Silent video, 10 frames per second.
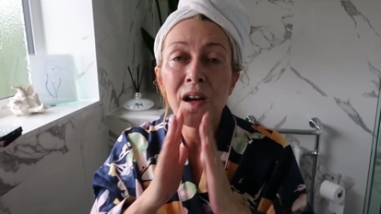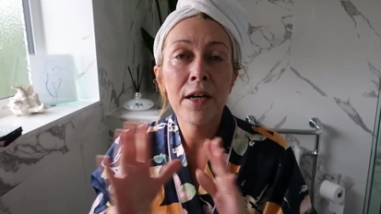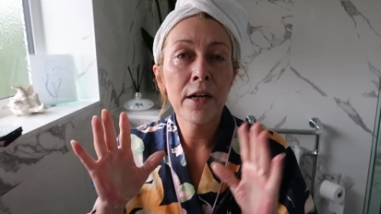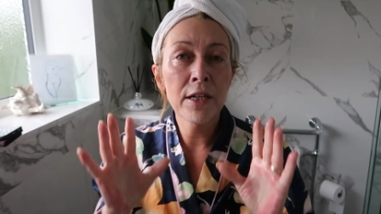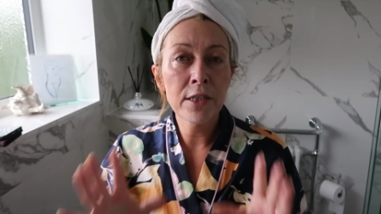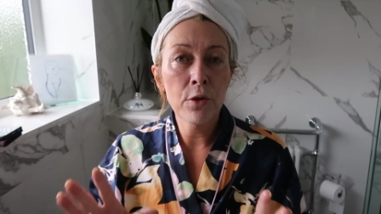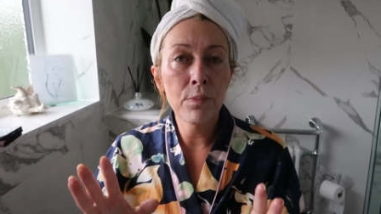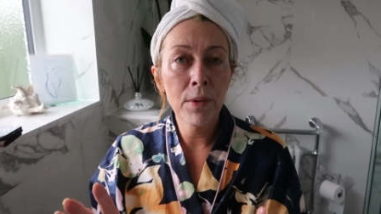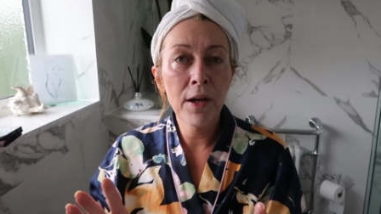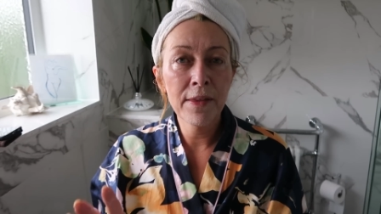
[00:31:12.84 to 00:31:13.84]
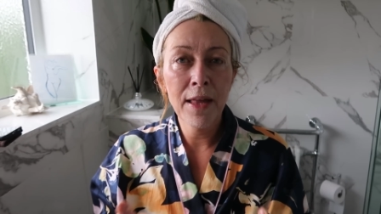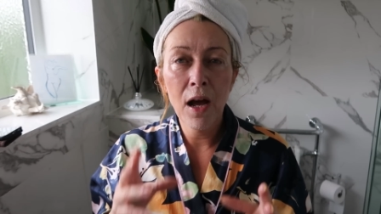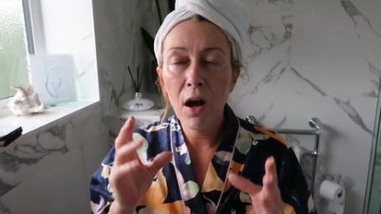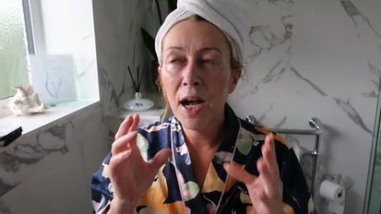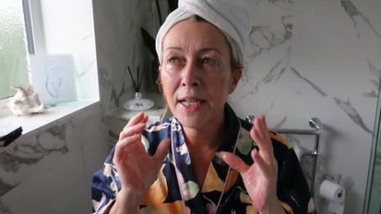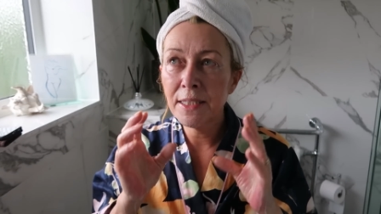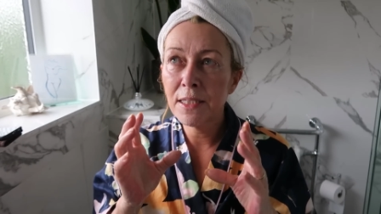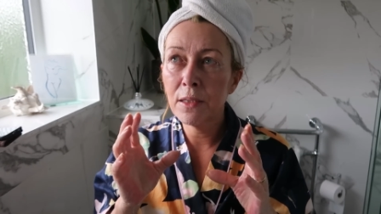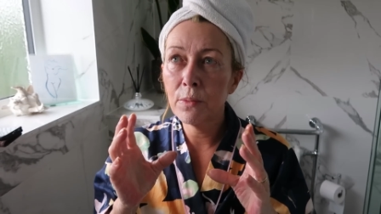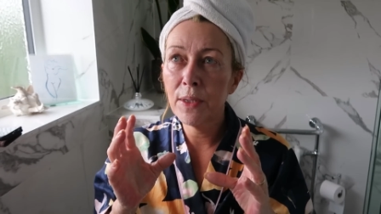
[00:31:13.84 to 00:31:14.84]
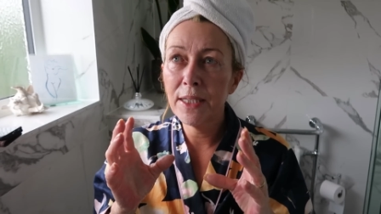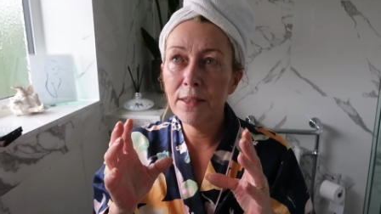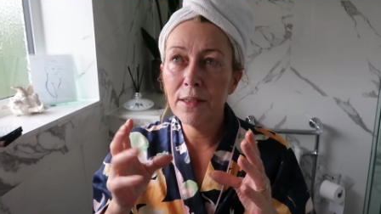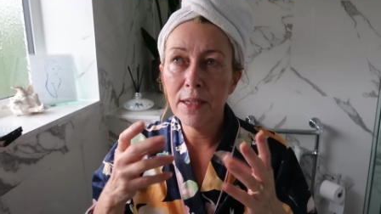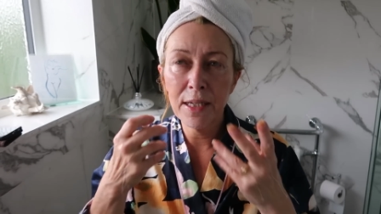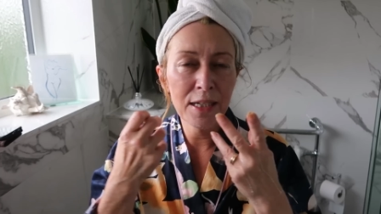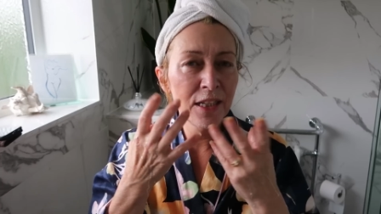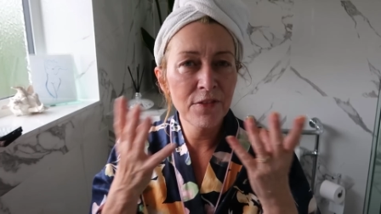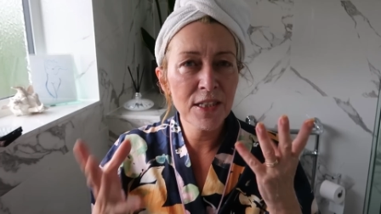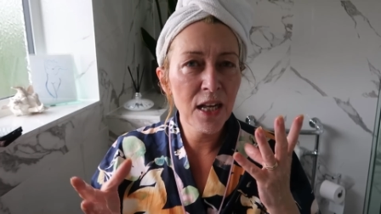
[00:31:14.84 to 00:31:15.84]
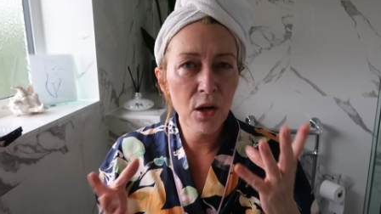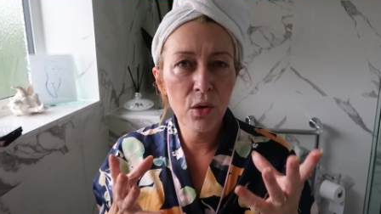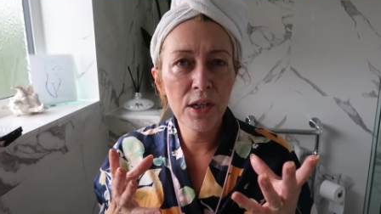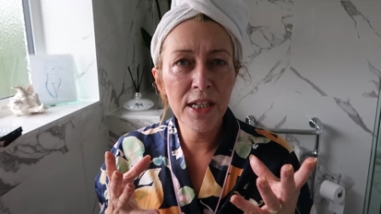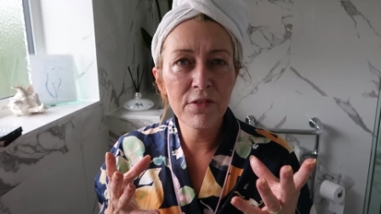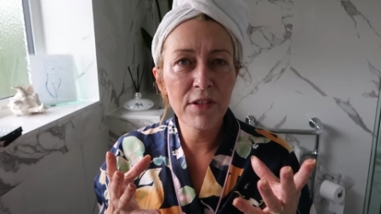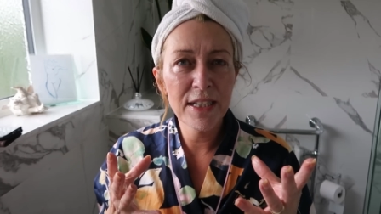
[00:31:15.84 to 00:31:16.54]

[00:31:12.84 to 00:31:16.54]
And I don't mind that, I hate it when it leaves that oily